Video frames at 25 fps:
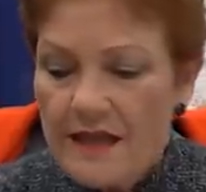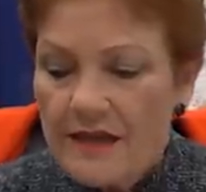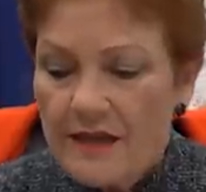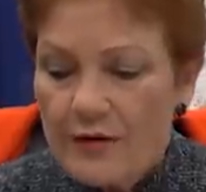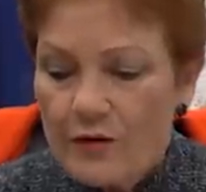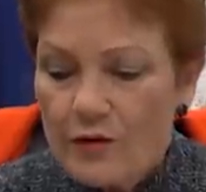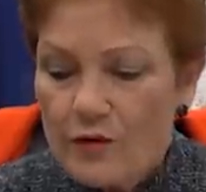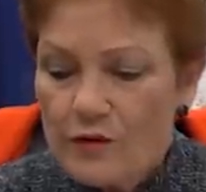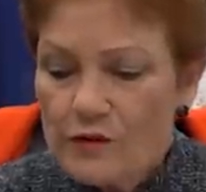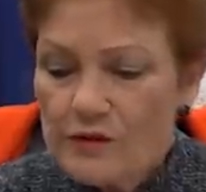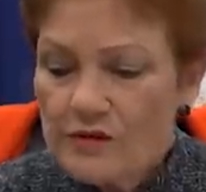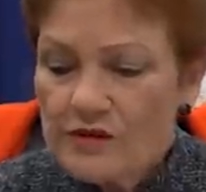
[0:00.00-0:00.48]

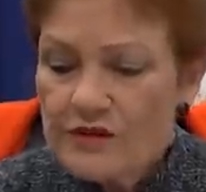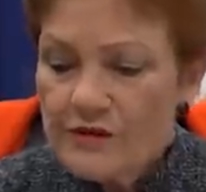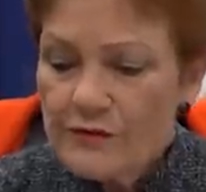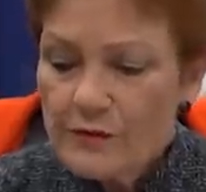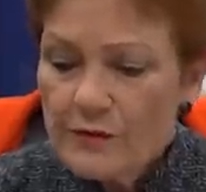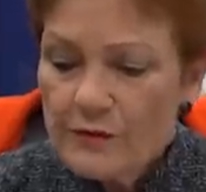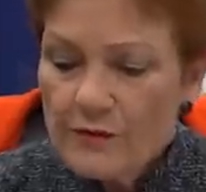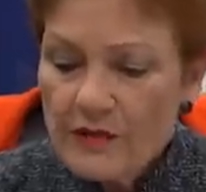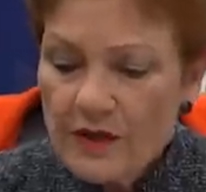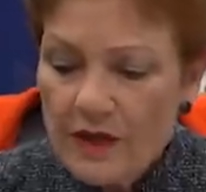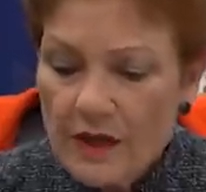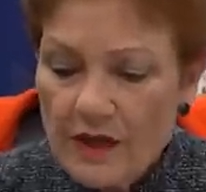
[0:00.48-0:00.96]
They're all
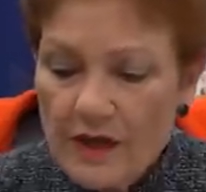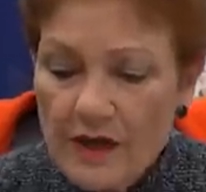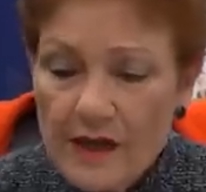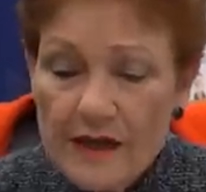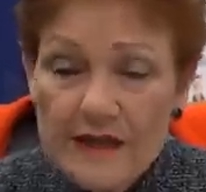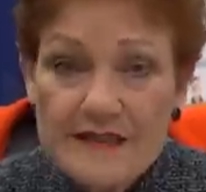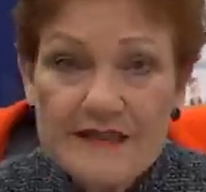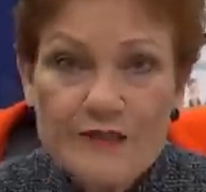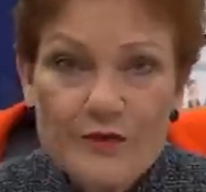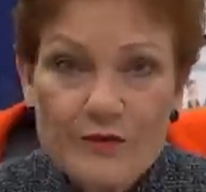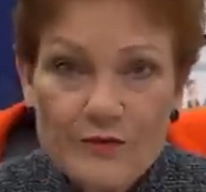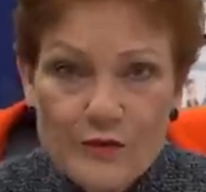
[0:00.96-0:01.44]
different
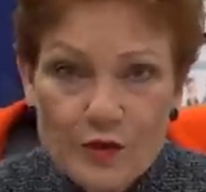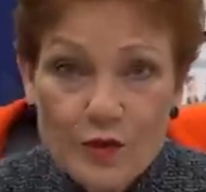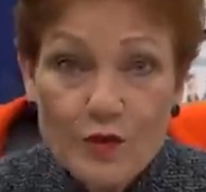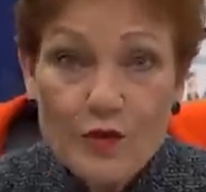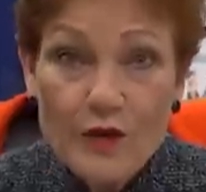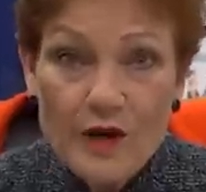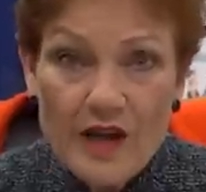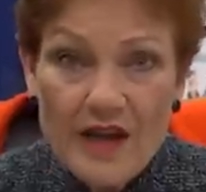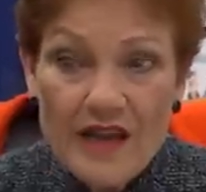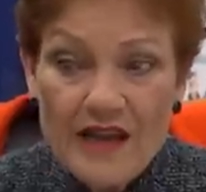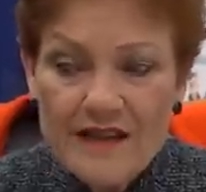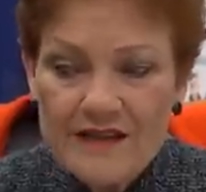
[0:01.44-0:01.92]
plies, so if you
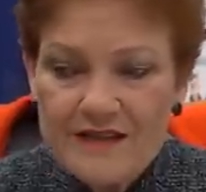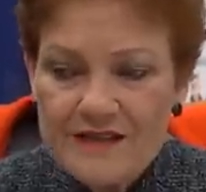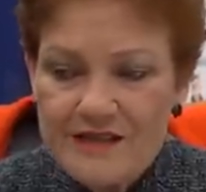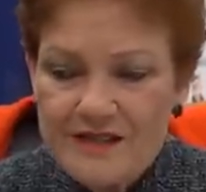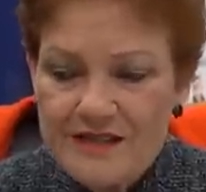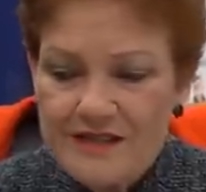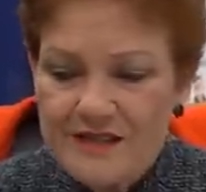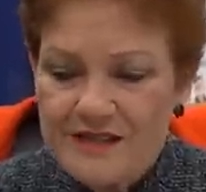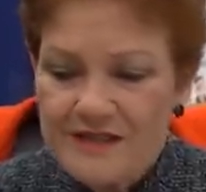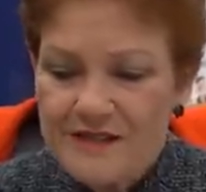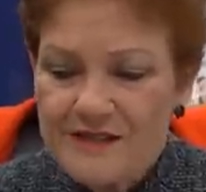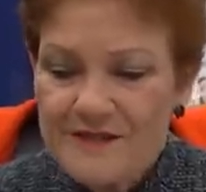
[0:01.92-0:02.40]
were a hand
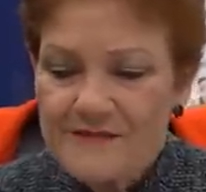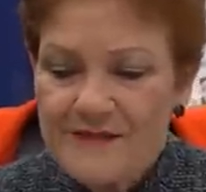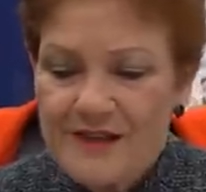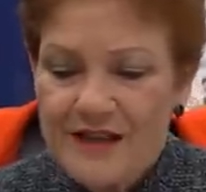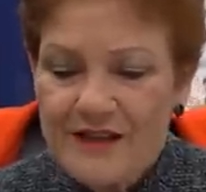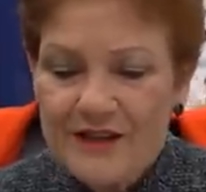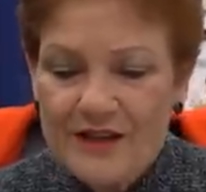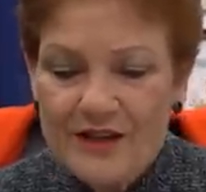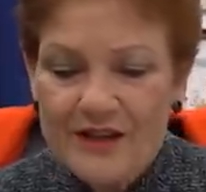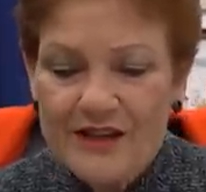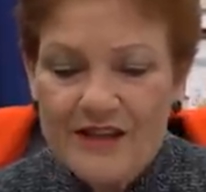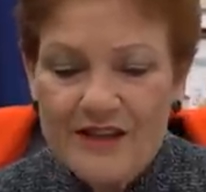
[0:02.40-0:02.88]
knitter
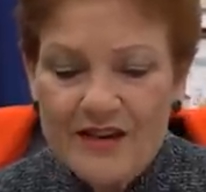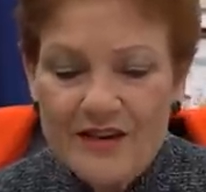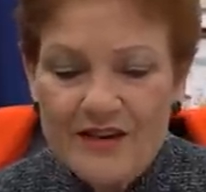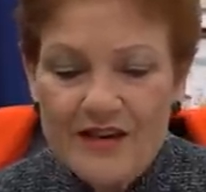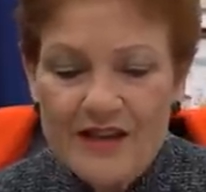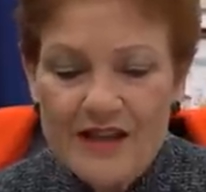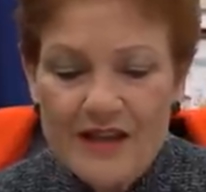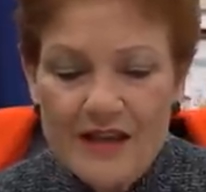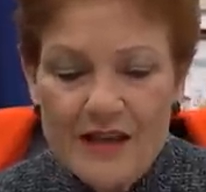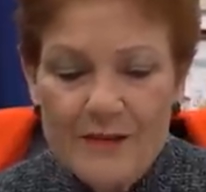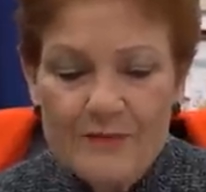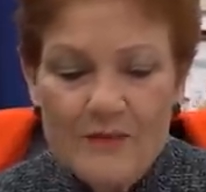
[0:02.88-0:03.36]
like
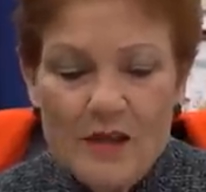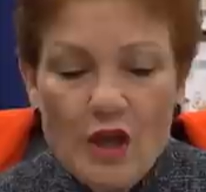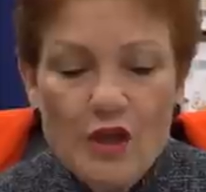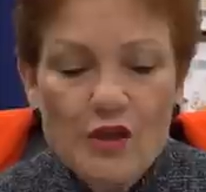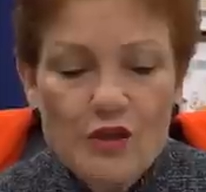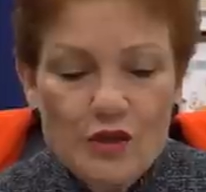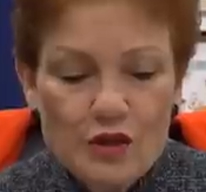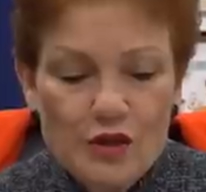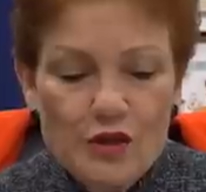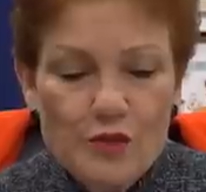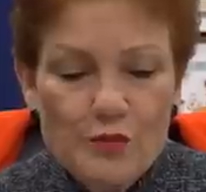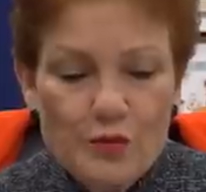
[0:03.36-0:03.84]
I am,
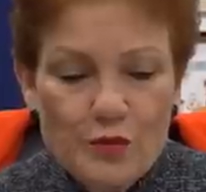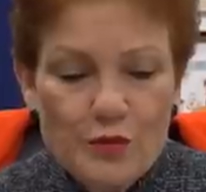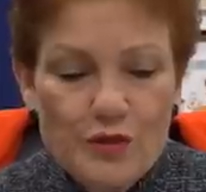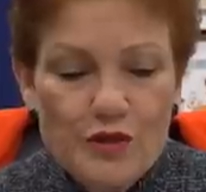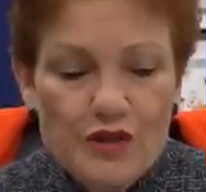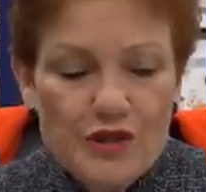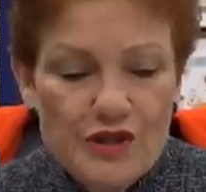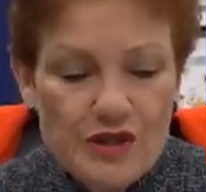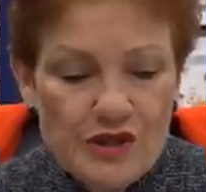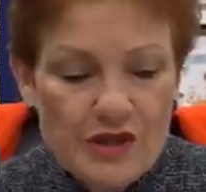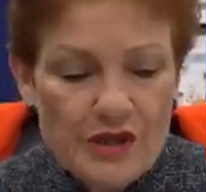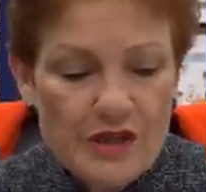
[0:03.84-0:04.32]
you'd
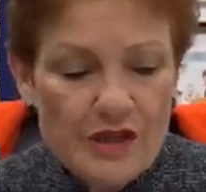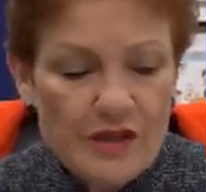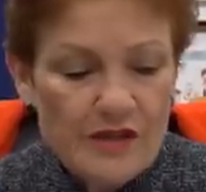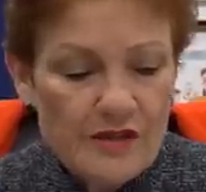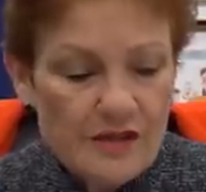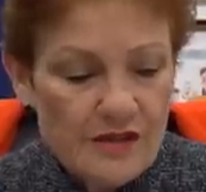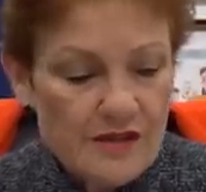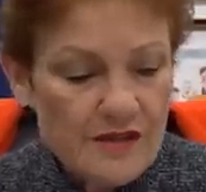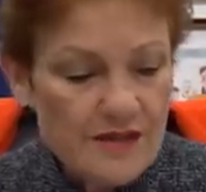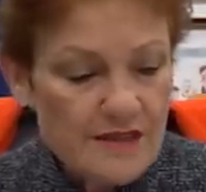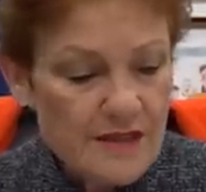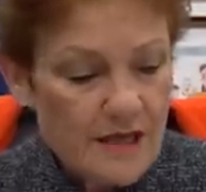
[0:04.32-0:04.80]
appreciate
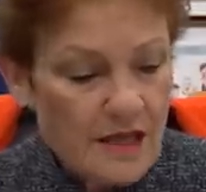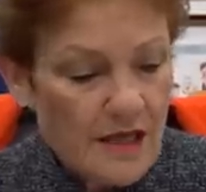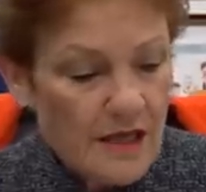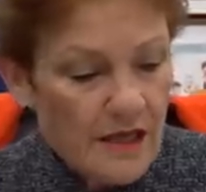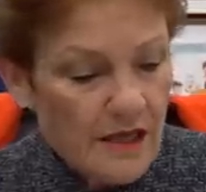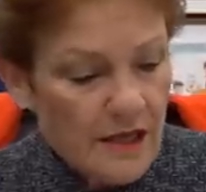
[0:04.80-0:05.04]
this.